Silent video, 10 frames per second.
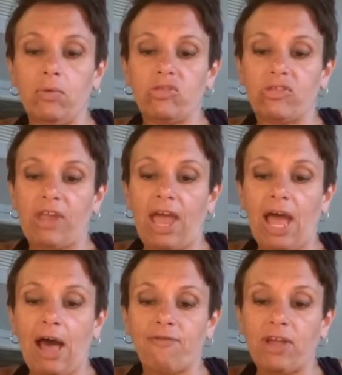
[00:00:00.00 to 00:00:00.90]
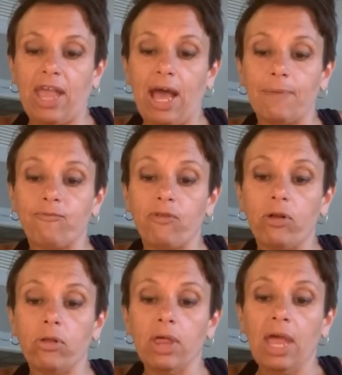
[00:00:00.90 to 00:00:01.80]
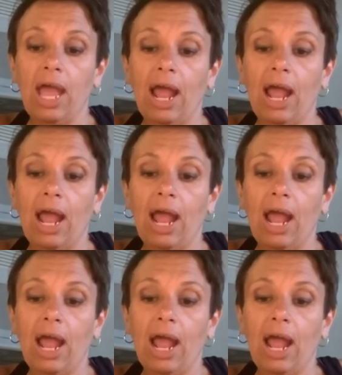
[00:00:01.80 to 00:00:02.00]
which is 1/2 capful,